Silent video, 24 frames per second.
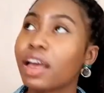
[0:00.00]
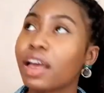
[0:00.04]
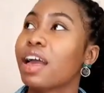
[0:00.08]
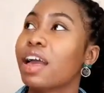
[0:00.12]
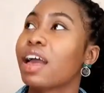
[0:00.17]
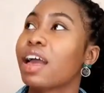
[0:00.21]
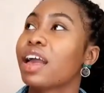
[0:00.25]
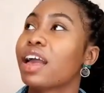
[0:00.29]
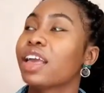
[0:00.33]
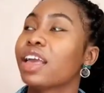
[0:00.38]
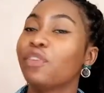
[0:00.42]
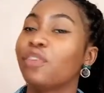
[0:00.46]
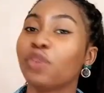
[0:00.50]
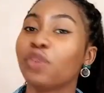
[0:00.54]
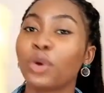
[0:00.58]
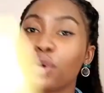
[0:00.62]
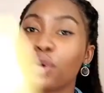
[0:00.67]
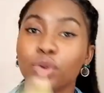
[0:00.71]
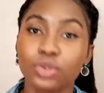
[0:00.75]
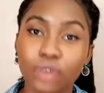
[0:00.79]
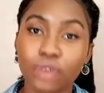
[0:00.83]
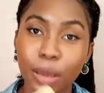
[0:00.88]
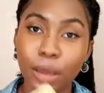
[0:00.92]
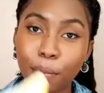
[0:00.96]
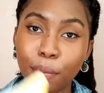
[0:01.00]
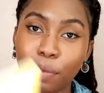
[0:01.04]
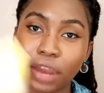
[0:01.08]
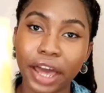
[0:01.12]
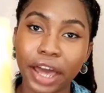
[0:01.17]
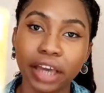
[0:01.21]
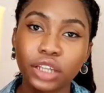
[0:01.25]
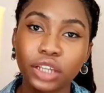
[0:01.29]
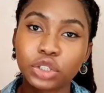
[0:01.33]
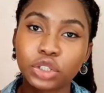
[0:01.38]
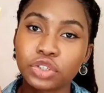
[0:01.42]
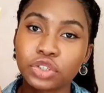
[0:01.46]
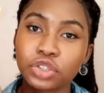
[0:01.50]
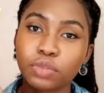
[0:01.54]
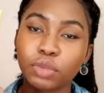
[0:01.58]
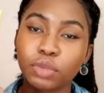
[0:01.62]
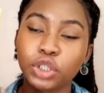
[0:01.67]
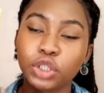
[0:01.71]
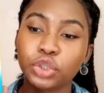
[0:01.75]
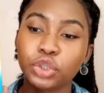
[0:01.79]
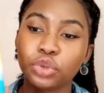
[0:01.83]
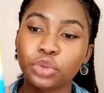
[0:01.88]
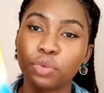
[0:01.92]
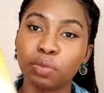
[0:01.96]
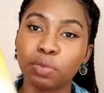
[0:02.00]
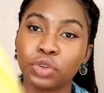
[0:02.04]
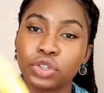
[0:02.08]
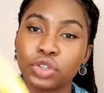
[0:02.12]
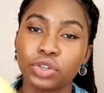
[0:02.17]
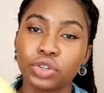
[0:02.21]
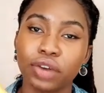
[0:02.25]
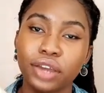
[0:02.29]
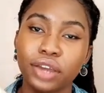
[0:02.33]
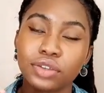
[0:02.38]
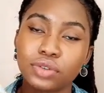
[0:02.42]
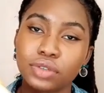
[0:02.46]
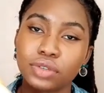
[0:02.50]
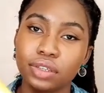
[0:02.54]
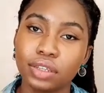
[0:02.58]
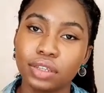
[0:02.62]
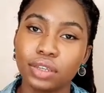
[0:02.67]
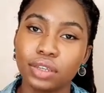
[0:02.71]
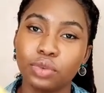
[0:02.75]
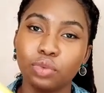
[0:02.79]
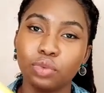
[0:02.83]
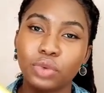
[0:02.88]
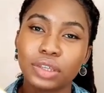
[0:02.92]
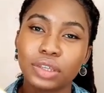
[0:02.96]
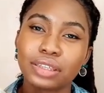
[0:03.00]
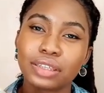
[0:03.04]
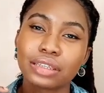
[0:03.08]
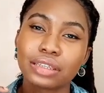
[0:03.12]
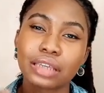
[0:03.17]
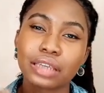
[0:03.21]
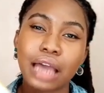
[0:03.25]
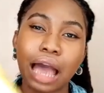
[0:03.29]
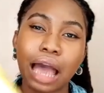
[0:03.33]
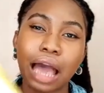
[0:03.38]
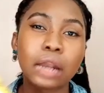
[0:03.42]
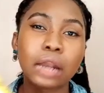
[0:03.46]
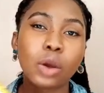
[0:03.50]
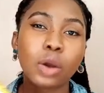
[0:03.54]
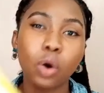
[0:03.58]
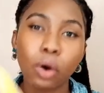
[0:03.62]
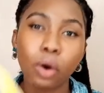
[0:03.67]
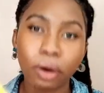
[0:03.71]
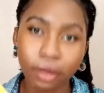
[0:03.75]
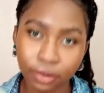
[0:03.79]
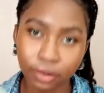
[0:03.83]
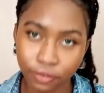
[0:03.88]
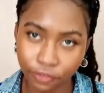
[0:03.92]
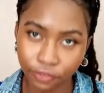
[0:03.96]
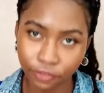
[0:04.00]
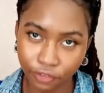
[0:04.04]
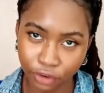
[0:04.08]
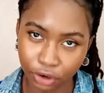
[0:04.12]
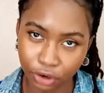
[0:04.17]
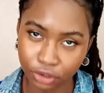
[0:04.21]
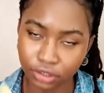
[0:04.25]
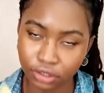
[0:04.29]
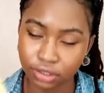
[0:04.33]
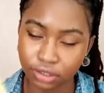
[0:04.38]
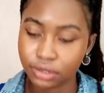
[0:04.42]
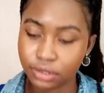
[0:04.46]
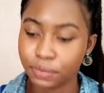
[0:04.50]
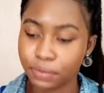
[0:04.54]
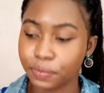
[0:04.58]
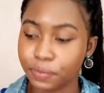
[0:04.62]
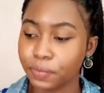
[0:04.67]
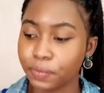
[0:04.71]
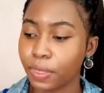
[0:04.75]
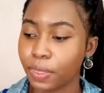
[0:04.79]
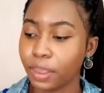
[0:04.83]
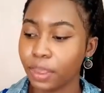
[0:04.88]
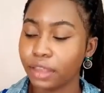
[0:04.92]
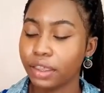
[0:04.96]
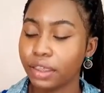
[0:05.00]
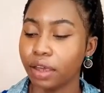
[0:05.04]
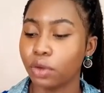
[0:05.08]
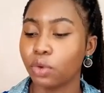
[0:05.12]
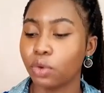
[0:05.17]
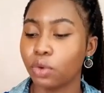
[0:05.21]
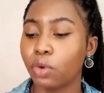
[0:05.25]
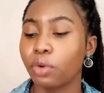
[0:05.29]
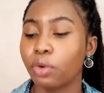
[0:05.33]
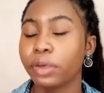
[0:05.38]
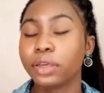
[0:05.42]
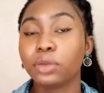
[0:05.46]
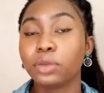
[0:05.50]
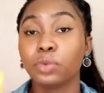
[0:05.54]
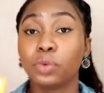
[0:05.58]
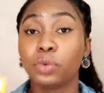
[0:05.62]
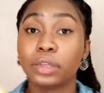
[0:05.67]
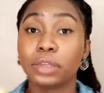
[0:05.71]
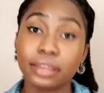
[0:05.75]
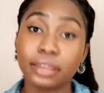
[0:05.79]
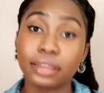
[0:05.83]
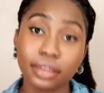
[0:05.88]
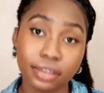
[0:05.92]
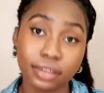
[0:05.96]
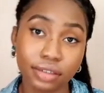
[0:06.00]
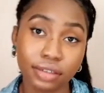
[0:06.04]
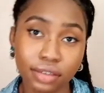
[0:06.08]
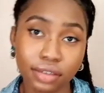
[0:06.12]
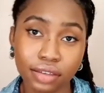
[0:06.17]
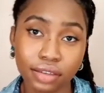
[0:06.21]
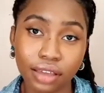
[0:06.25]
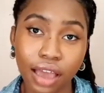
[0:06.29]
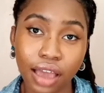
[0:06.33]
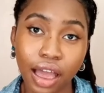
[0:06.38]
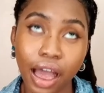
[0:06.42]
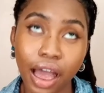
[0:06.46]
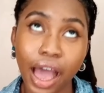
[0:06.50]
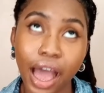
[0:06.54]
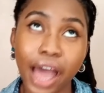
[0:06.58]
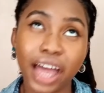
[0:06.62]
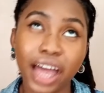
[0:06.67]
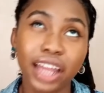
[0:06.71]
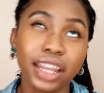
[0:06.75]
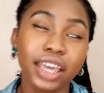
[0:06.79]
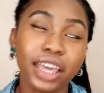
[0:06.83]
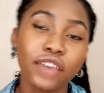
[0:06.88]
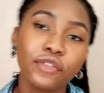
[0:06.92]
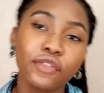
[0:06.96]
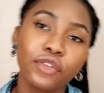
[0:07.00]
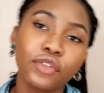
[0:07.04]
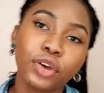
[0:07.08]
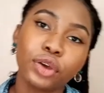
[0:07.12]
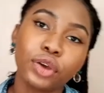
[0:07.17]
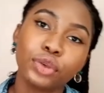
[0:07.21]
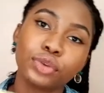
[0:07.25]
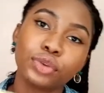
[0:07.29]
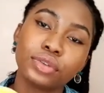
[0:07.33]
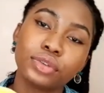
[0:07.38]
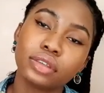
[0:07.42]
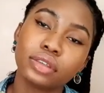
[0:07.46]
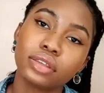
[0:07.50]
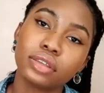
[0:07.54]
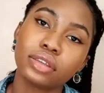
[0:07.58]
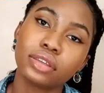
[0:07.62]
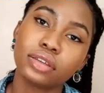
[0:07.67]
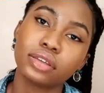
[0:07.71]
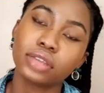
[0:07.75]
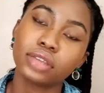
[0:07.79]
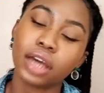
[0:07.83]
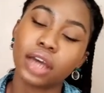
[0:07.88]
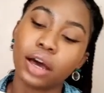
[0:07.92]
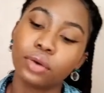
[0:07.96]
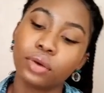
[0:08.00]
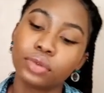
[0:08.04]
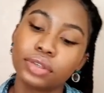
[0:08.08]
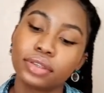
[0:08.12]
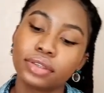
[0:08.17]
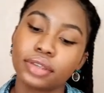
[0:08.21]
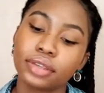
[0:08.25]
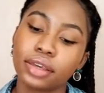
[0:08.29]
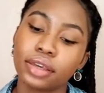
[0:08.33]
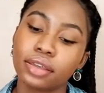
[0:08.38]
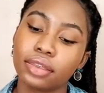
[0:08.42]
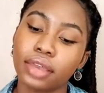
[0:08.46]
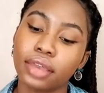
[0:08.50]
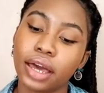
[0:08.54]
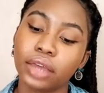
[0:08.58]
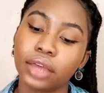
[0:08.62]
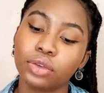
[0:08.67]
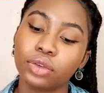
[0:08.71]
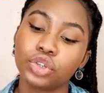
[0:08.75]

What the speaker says: if you're going to apply it, just make sure you moisturize your skin with an oil first, then go in with this. And if you're using this, I would say that you